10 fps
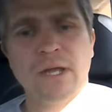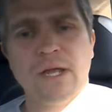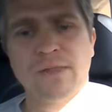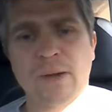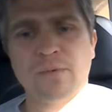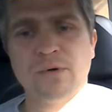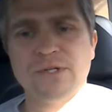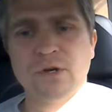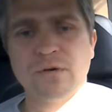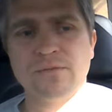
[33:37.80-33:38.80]
that
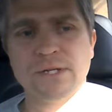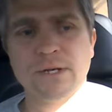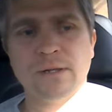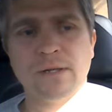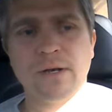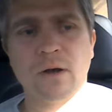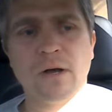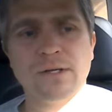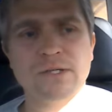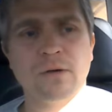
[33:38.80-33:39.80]
preserves it, and then
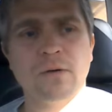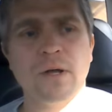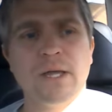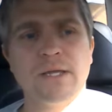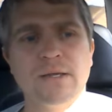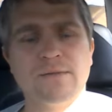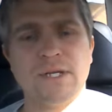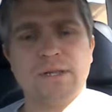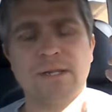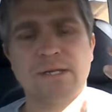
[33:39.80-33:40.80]
also gives
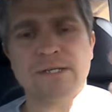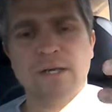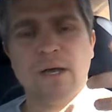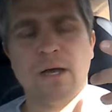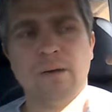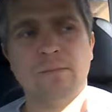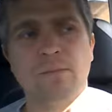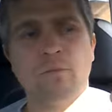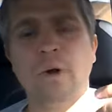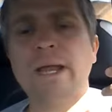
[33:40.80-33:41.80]
it this
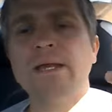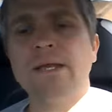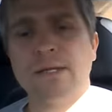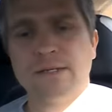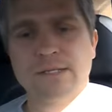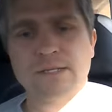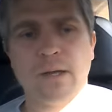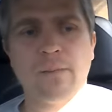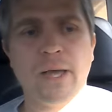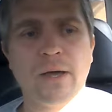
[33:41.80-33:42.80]
radiance
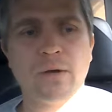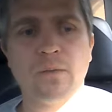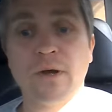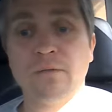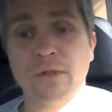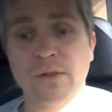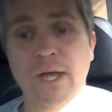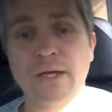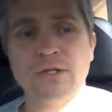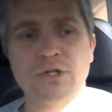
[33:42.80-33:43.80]
about it whenever the
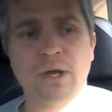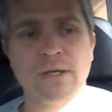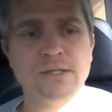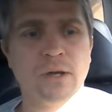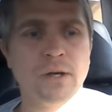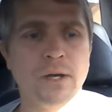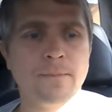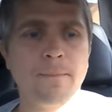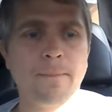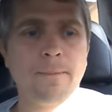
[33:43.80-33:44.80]
light shines on it.
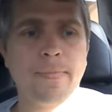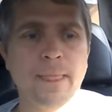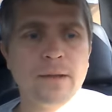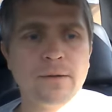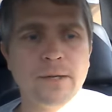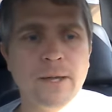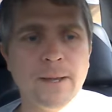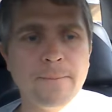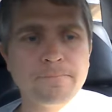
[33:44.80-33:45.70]
Okay,